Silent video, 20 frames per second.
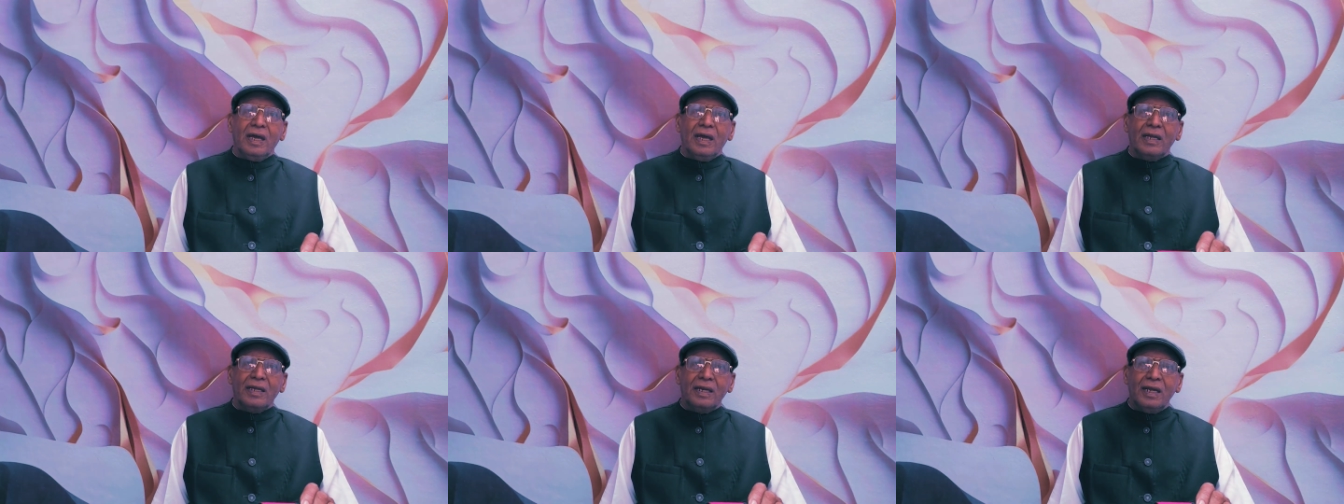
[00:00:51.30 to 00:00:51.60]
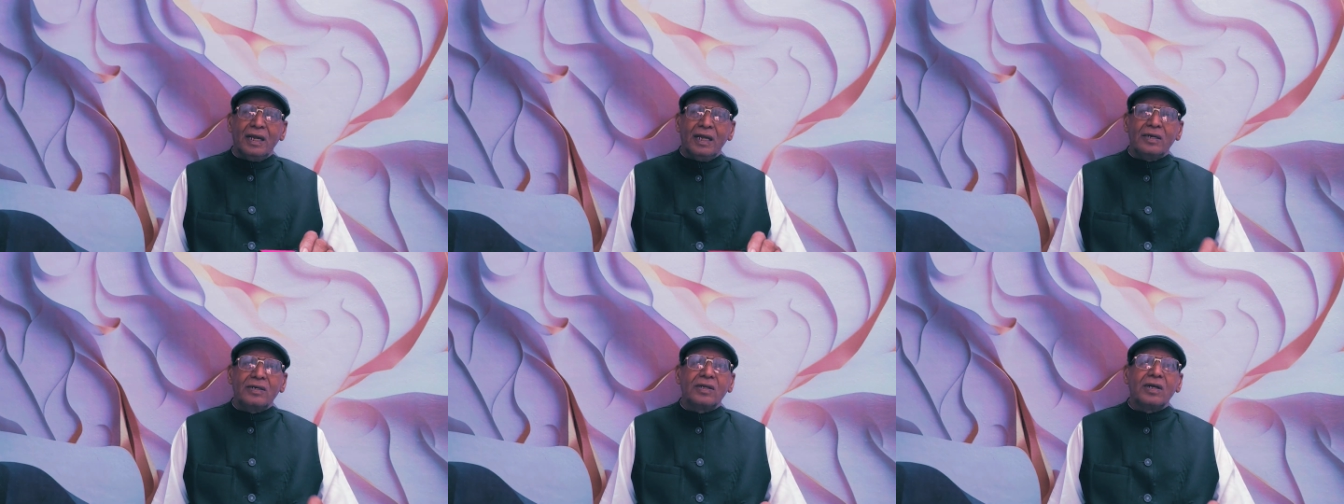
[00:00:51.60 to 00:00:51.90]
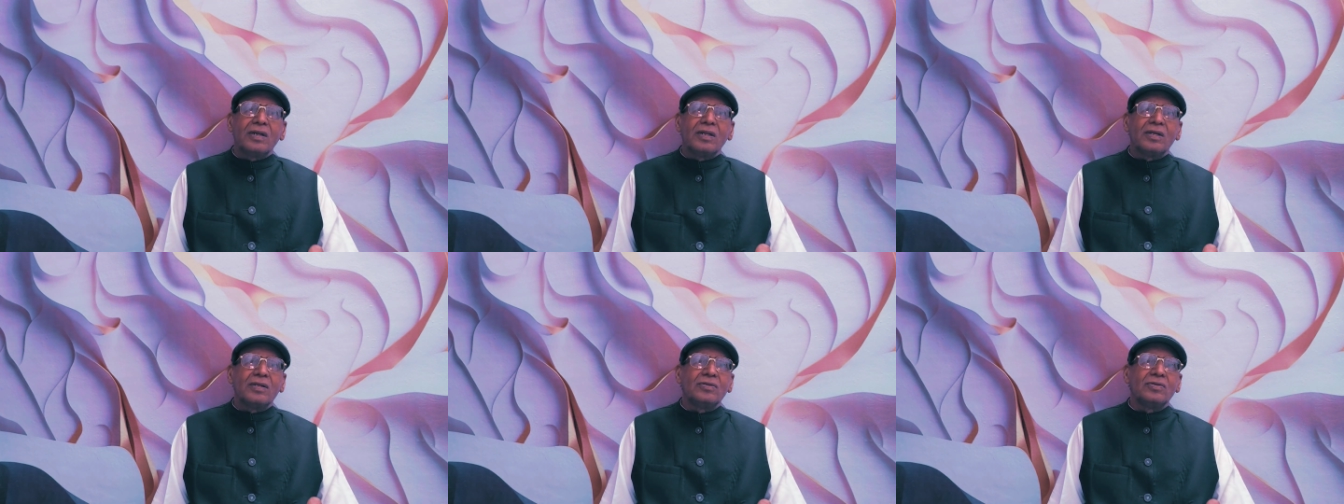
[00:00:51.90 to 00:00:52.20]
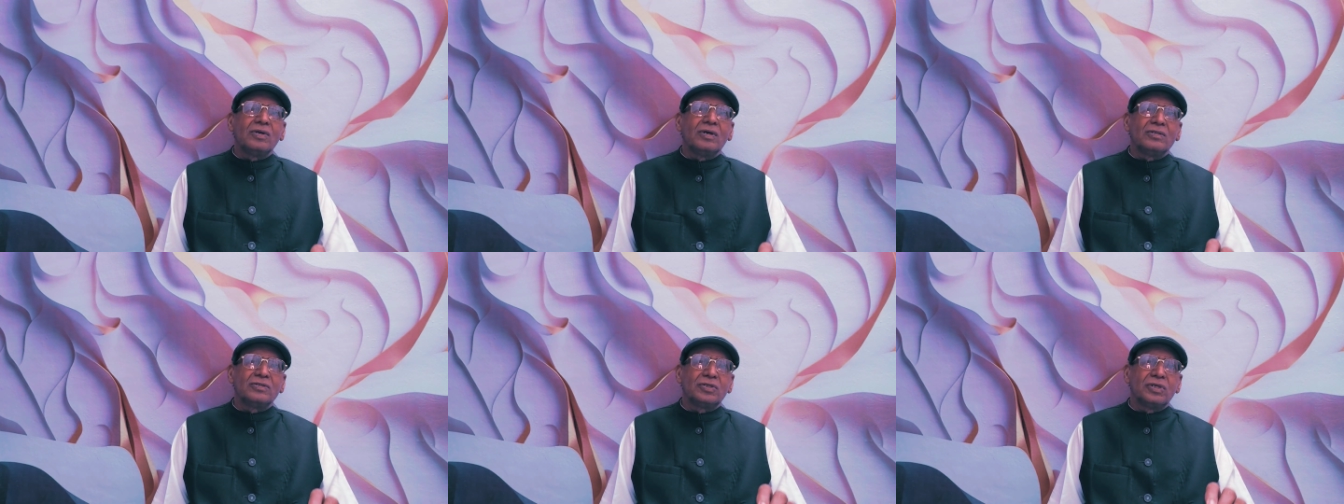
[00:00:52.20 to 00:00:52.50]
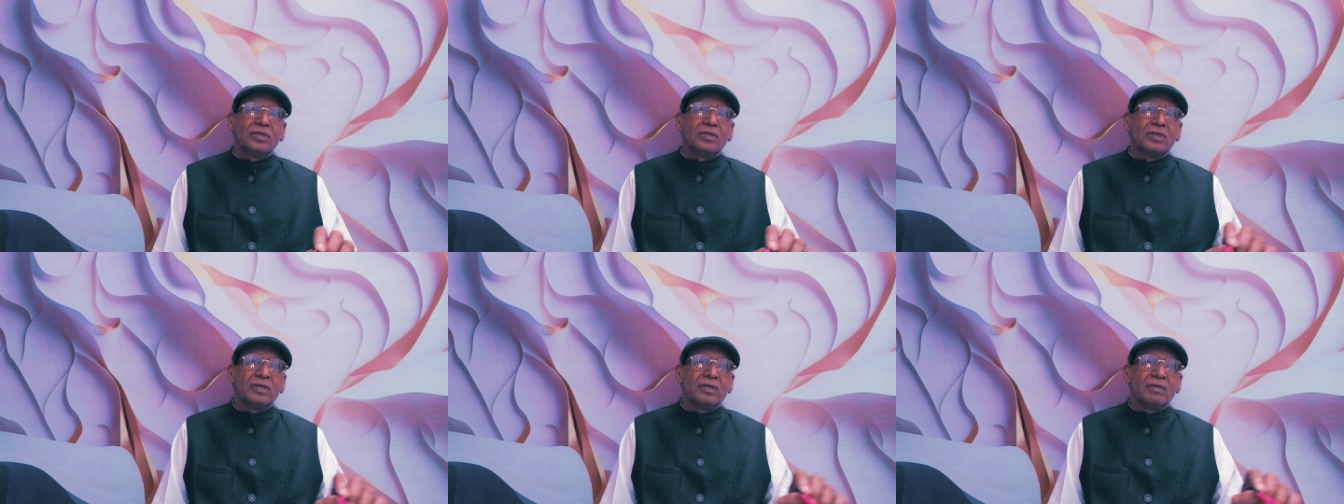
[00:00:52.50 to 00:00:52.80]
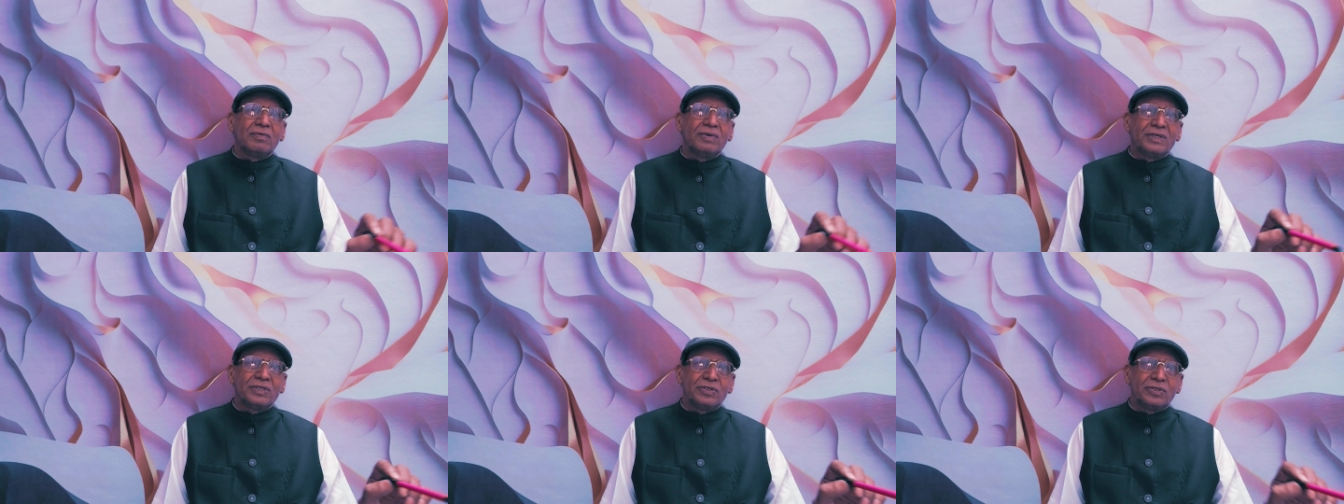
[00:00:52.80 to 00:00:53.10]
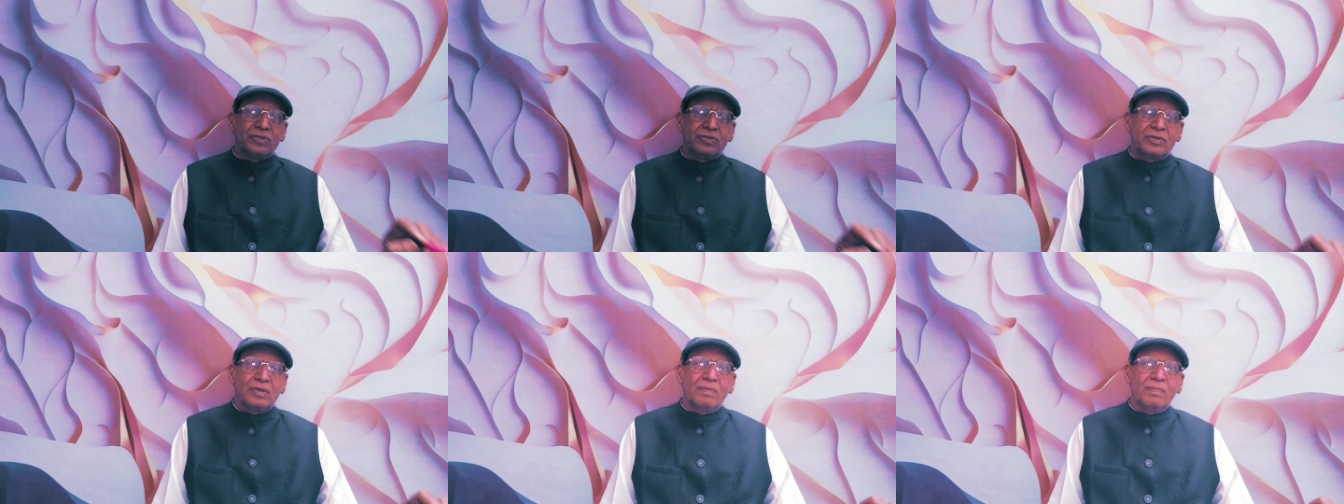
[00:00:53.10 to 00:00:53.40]
and enter in the central nervous
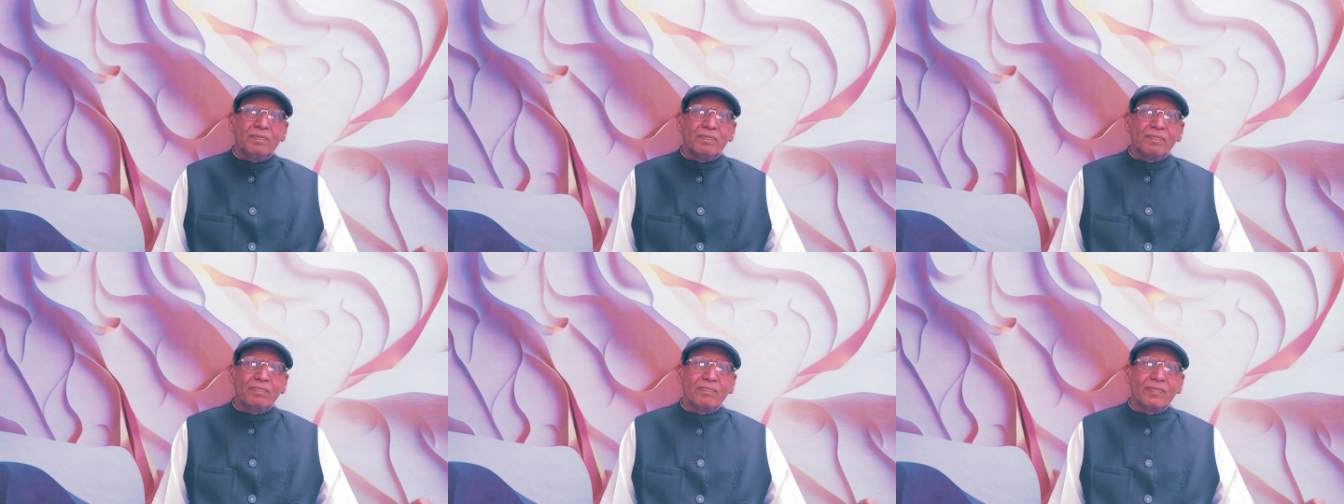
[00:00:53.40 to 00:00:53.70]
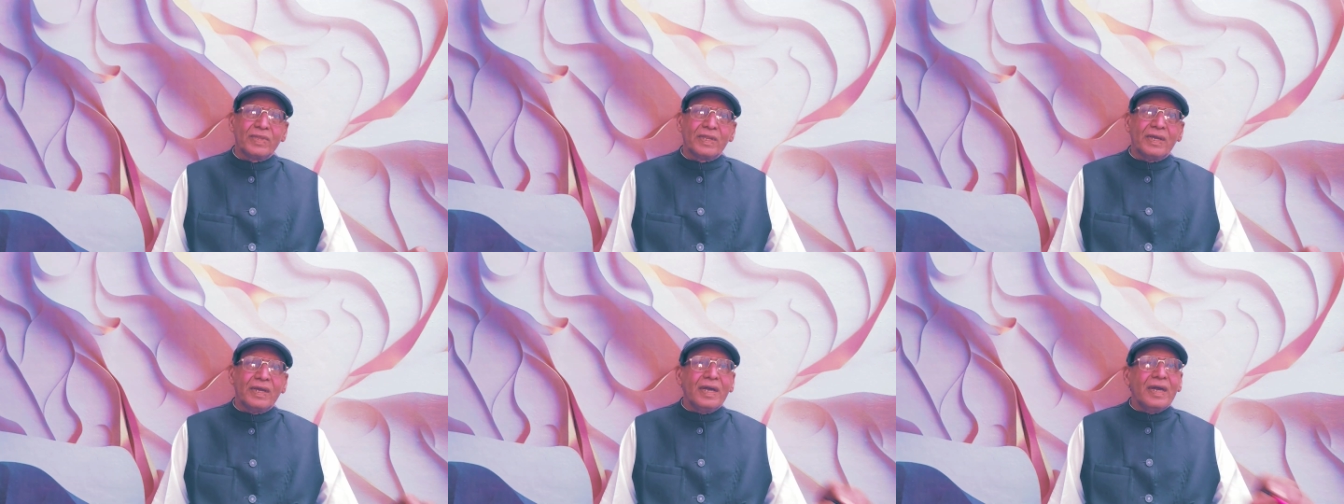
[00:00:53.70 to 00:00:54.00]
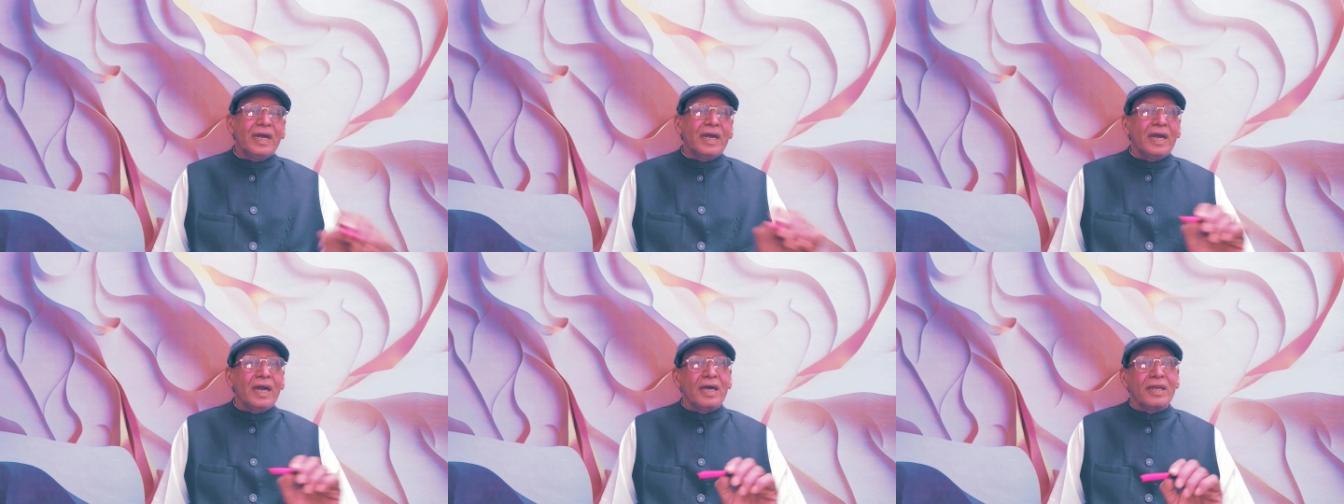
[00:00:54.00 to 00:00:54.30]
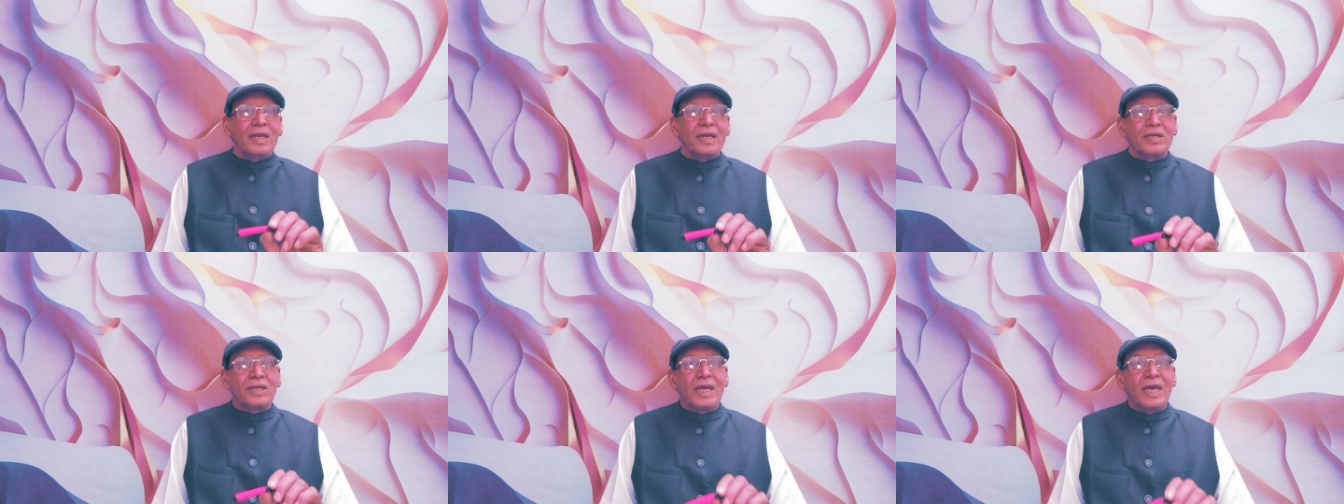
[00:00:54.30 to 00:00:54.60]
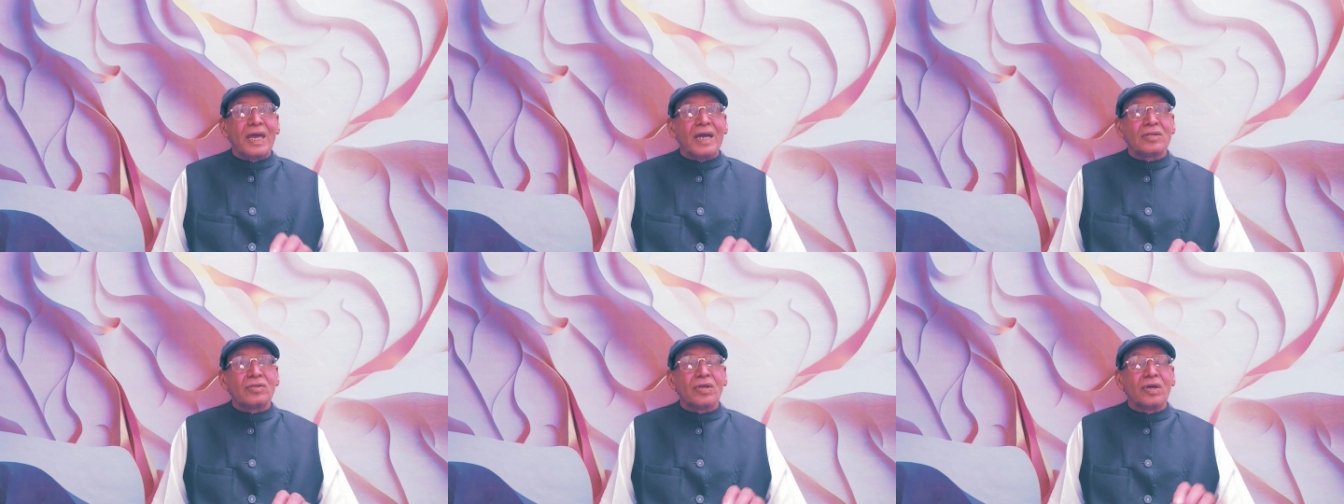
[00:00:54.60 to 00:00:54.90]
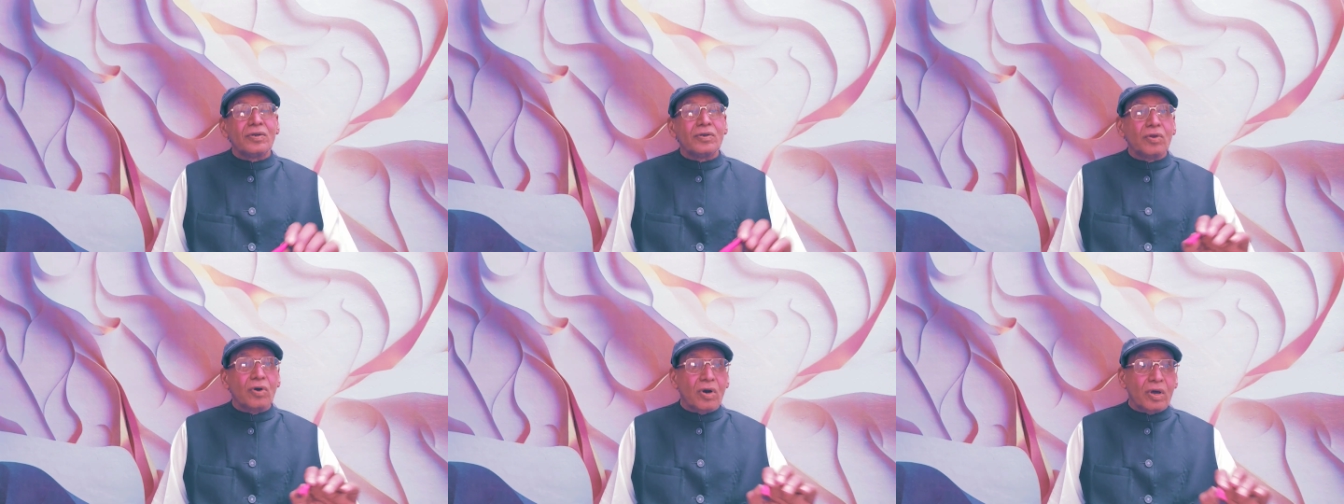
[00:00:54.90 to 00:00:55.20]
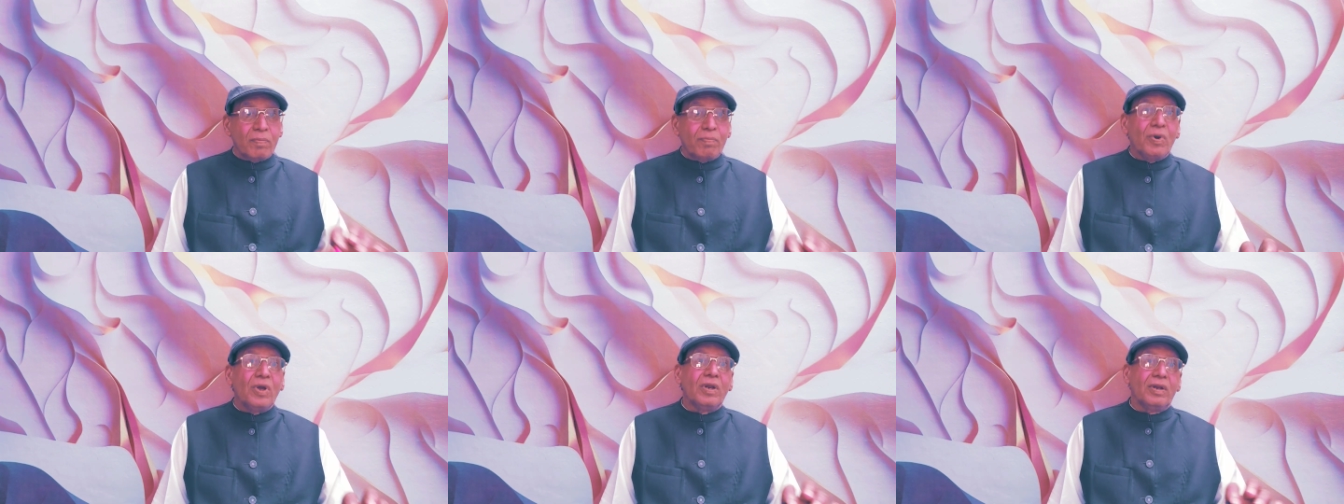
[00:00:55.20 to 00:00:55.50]
system and attack the
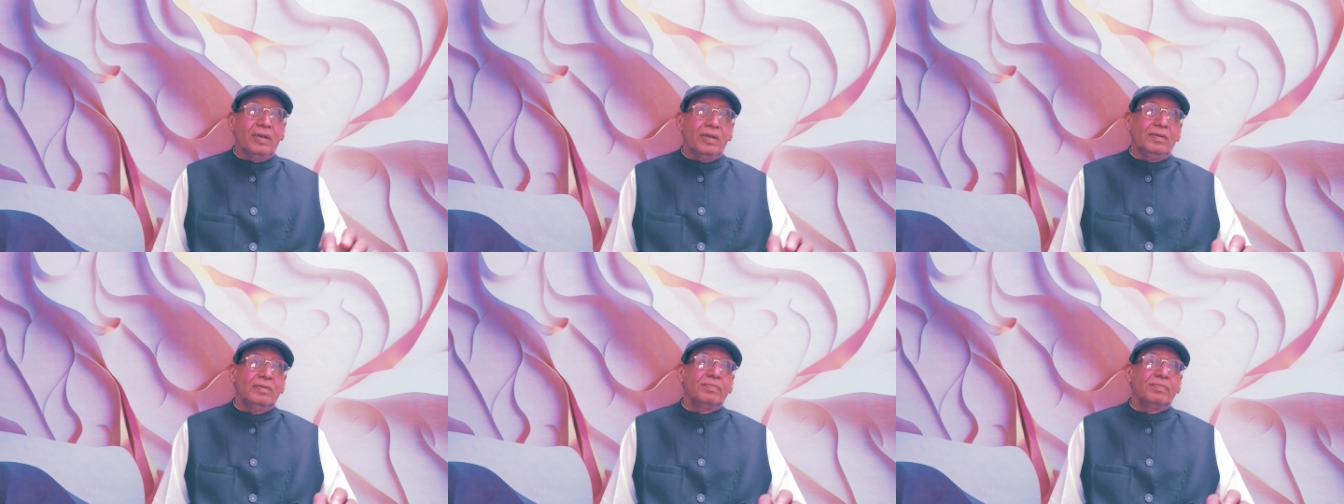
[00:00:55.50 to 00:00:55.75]
normal